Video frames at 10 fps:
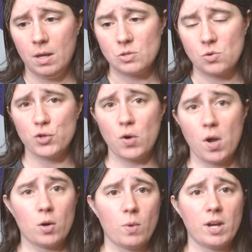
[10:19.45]
as long as you're
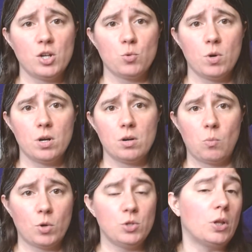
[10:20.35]
at a range where
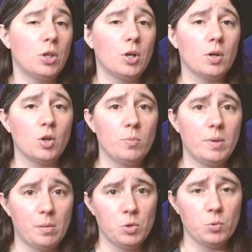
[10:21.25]
once you clear it, you'll be
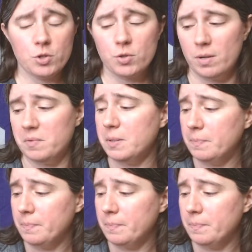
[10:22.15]
able to retrieve it.